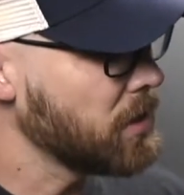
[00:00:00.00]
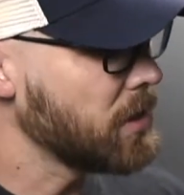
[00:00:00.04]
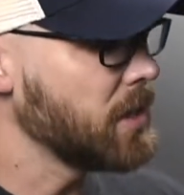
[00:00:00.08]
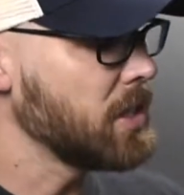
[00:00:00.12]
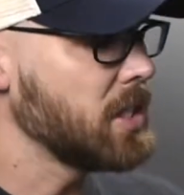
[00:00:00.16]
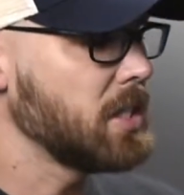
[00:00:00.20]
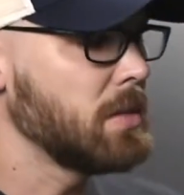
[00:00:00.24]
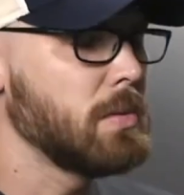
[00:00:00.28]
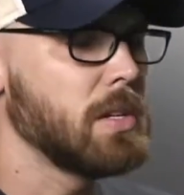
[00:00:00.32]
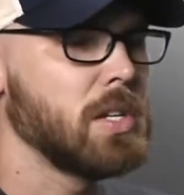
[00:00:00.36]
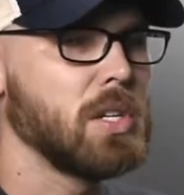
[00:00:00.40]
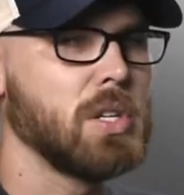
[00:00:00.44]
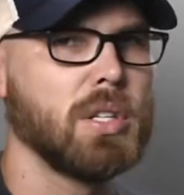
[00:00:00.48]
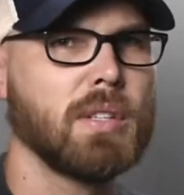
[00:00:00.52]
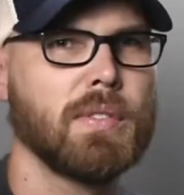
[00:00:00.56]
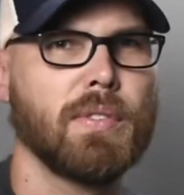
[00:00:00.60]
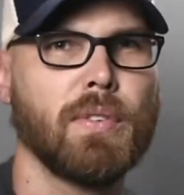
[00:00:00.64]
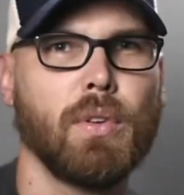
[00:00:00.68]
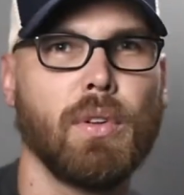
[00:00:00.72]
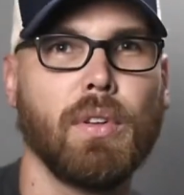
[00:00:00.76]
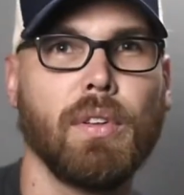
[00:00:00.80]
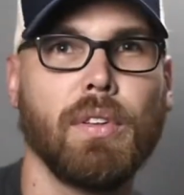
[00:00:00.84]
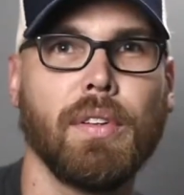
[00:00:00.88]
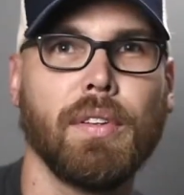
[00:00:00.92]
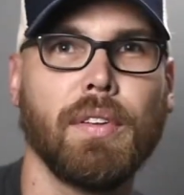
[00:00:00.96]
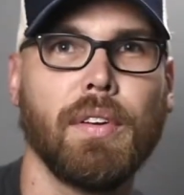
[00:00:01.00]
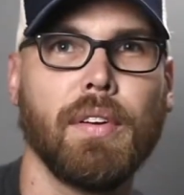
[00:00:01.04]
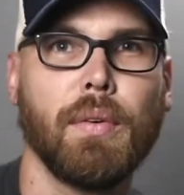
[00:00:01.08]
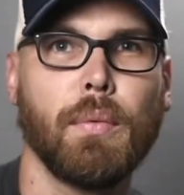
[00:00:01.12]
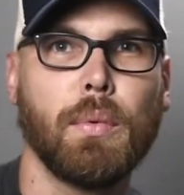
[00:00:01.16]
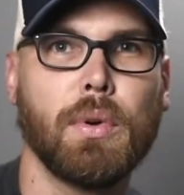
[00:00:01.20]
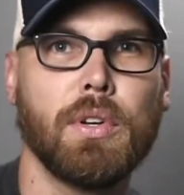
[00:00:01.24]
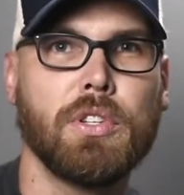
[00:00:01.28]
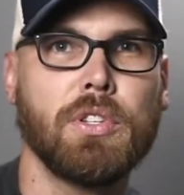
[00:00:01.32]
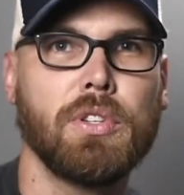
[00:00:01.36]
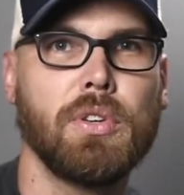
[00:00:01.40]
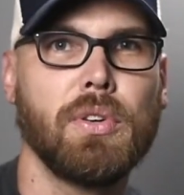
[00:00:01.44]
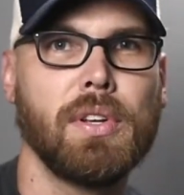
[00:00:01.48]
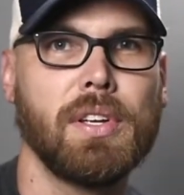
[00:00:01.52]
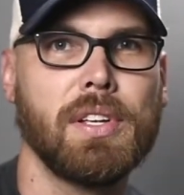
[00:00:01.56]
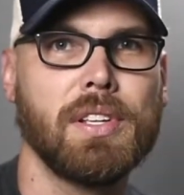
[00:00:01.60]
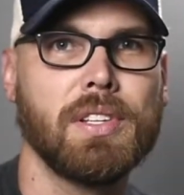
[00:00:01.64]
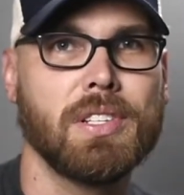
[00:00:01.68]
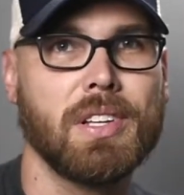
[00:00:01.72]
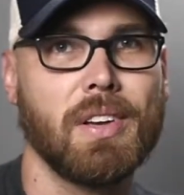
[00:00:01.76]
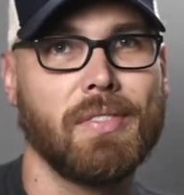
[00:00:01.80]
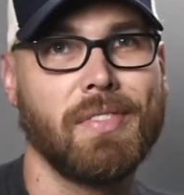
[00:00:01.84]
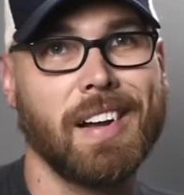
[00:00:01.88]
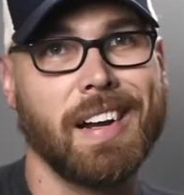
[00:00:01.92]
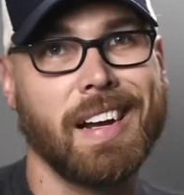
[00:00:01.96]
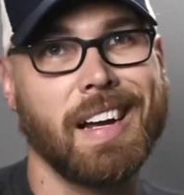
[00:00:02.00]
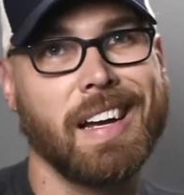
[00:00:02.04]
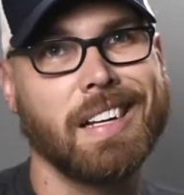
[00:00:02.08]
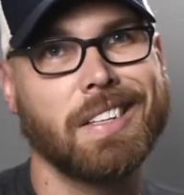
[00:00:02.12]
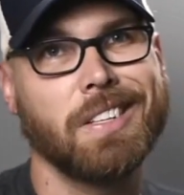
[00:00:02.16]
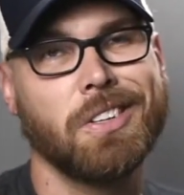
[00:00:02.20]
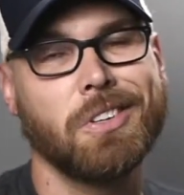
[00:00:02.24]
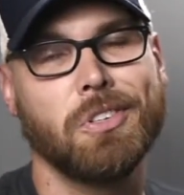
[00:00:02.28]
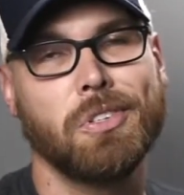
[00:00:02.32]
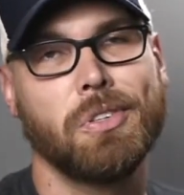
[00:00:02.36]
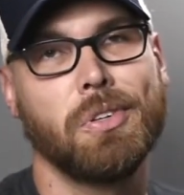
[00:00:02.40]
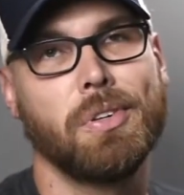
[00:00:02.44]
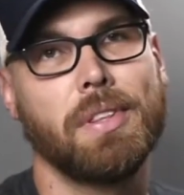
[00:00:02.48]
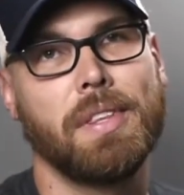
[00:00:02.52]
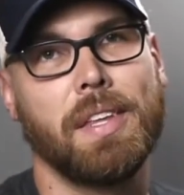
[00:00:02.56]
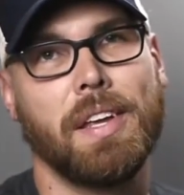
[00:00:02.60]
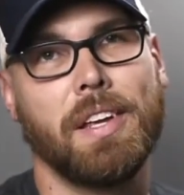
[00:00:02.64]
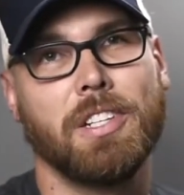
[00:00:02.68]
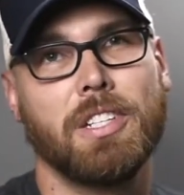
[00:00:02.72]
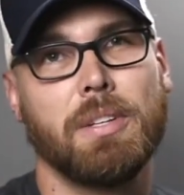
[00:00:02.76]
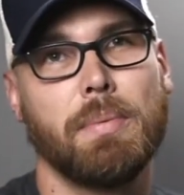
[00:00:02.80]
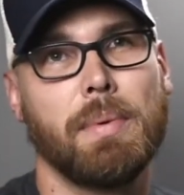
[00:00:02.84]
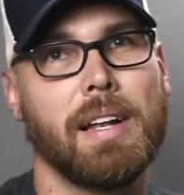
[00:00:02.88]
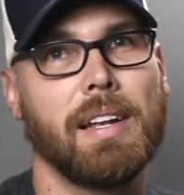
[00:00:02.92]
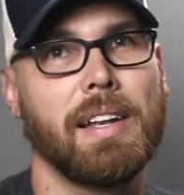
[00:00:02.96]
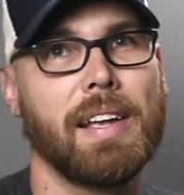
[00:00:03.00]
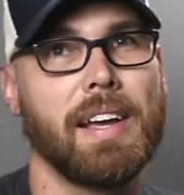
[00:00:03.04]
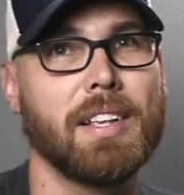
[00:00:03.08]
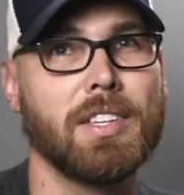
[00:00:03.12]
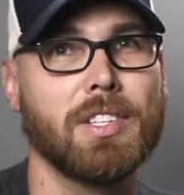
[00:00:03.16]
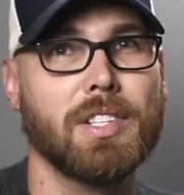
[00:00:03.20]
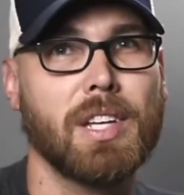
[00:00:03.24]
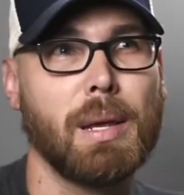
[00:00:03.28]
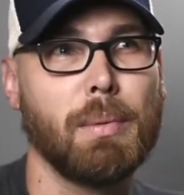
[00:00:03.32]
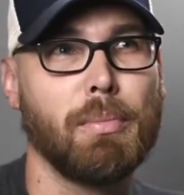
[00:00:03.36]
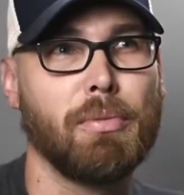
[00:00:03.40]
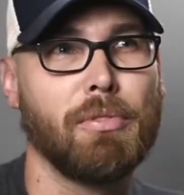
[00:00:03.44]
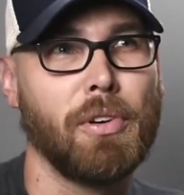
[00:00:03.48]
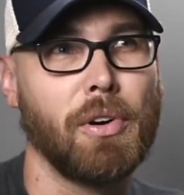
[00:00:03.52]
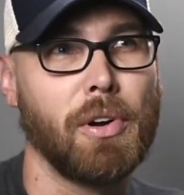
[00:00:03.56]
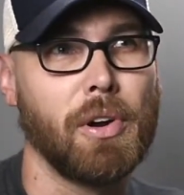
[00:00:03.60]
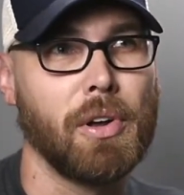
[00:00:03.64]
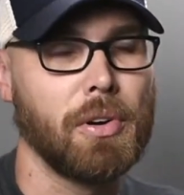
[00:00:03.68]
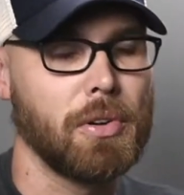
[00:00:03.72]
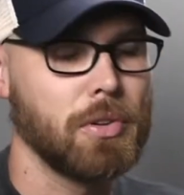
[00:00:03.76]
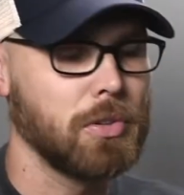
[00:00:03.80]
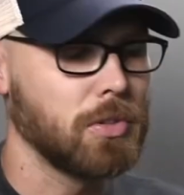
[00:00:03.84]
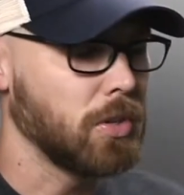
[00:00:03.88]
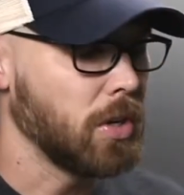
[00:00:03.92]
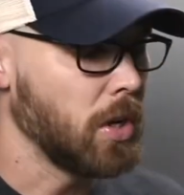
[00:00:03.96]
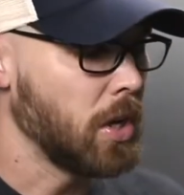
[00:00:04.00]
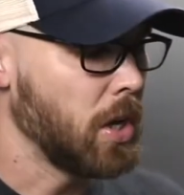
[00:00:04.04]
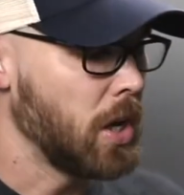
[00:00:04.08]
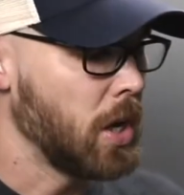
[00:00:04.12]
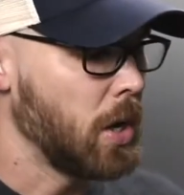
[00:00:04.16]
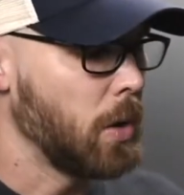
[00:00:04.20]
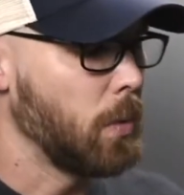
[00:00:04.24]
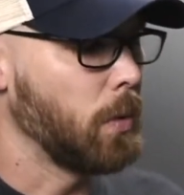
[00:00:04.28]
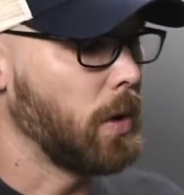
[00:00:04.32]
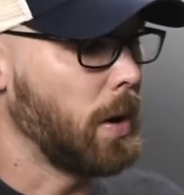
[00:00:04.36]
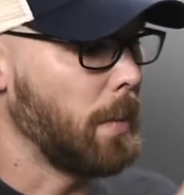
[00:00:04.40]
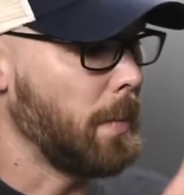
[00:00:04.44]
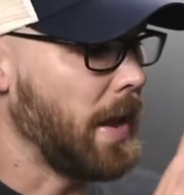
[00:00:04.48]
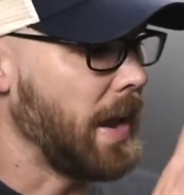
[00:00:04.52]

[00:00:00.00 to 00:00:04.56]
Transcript: gets to be useful when shooting stuff like I like to shoot the intimate landscape photos where I'm